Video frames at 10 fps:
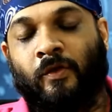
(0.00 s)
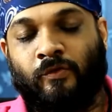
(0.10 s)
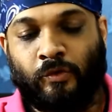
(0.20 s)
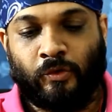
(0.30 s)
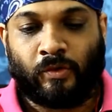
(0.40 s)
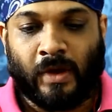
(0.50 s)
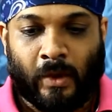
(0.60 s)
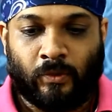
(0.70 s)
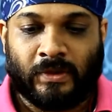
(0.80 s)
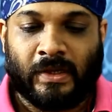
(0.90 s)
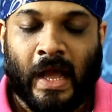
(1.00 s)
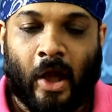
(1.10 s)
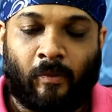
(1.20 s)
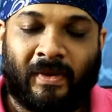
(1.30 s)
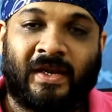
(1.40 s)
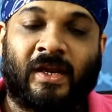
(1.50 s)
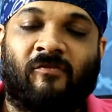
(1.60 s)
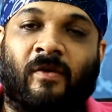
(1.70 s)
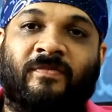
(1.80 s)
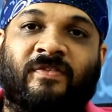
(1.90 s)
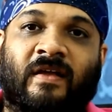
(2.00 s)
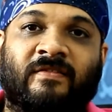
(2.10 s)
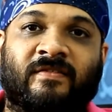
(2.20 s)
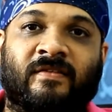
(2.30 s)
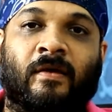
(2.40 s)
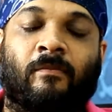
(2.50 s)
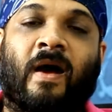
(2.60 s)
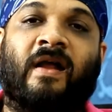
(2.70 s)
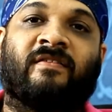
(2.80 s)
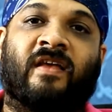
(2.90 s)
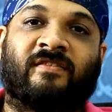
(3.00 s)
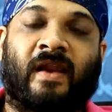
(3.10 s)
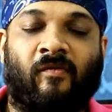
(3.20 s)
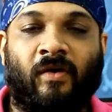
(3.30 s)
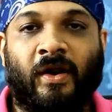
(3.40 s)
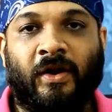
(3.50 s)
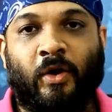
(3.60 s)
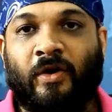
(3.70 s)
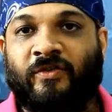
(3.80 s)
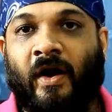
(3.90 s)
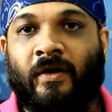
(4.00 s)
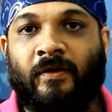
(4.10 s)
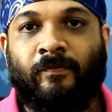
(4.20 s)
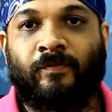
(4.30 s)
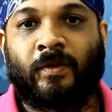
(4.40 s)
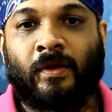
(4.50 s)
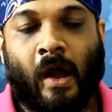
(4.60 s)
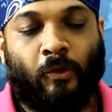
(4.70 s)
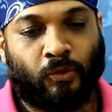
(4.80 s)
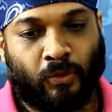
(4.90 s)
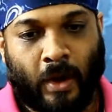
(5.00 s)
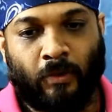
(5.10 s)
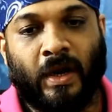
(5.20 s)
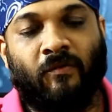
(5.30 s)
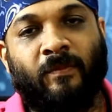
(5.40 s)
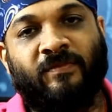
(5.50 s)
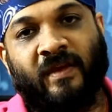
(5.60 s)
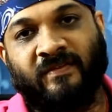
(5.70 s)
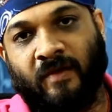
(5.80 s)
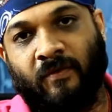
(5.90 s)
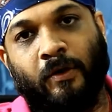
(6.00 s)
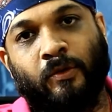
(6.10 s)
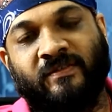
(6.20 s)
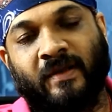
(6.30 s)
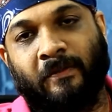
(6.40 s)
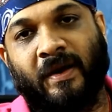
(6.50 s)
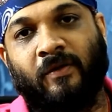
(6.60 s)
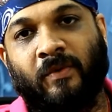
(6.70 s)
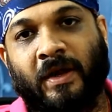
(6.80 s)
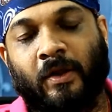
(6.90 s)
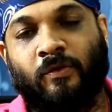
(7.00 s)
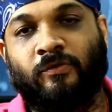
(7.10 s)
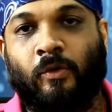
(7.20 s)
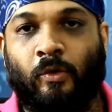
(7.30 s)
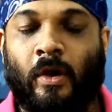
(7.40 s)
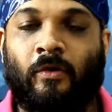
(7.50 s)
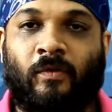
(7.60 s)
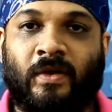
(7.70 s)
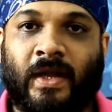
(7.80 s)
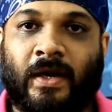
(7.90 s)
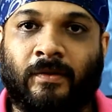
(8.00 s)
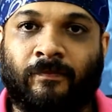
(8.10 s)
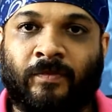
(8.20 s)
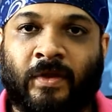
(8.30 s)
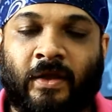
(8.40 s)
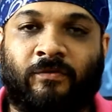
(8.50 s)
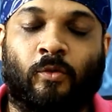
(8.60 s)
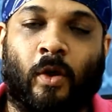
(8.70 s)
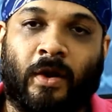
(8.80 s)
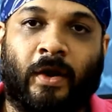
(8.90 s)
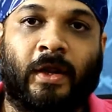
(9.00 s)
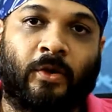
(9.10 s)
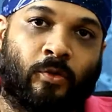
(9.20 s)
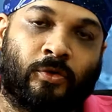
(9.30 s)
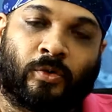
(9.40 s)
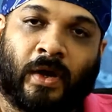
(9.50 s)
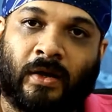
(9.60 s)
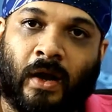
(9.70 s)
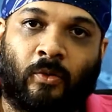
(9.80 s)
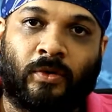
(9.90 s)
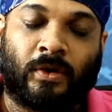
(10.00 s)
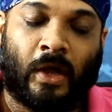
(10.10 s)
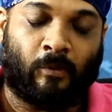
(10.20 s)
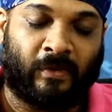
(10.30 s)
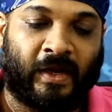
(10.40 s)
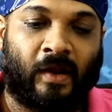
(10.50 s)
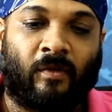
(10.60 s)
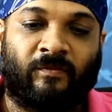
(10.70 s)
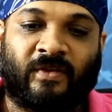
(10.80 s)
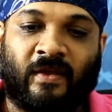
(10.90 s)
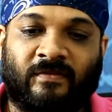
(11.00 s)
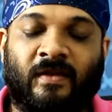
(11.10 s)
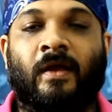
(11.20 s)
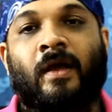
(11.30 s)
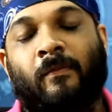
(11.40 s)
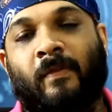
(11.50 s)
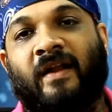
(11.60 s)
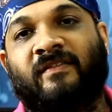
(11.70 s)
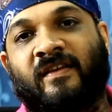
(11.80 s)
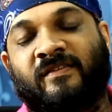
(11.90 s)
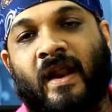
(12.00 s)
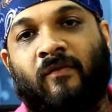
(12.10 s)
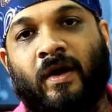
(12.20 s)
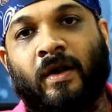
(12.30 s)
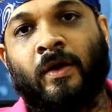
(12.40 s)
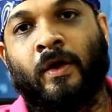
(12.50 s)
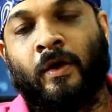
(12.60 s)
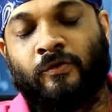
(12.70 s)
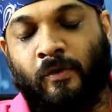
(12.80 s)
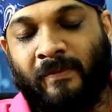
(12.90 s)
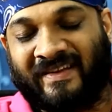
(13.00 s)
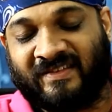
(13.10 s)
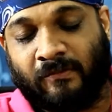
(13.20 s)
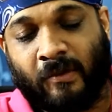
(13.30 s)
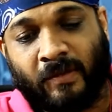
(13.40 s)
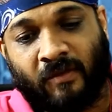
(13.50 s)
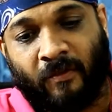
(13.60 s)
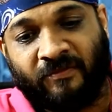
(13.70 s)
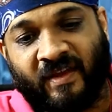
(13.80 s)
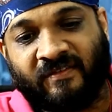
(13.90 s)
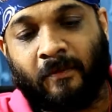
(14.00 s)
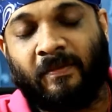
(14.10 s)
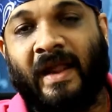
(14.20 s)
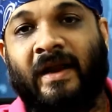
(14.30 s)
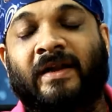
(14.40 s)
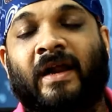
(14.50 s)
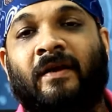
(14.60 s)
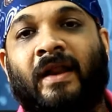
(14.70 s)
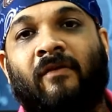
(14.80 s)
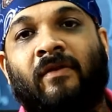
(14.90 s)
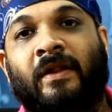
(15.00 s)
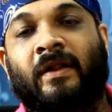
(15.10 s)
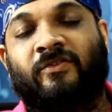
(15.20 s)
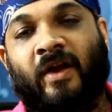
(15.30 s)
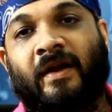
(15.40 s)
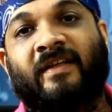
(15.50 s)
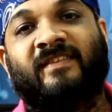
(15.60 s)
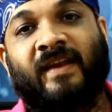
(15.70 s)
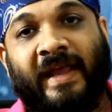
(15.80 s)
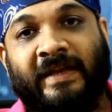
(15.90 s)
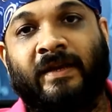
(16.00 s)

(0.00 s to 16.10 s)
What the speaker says: So you count how many Navamsas Mars has travelled in your chart. How to count Navamsas, I will do a separate video, so look out for that. If you already know, you can count how many Navamsas Mars has travelled. So maximum Navamsas a planet can travel in a chart is 9.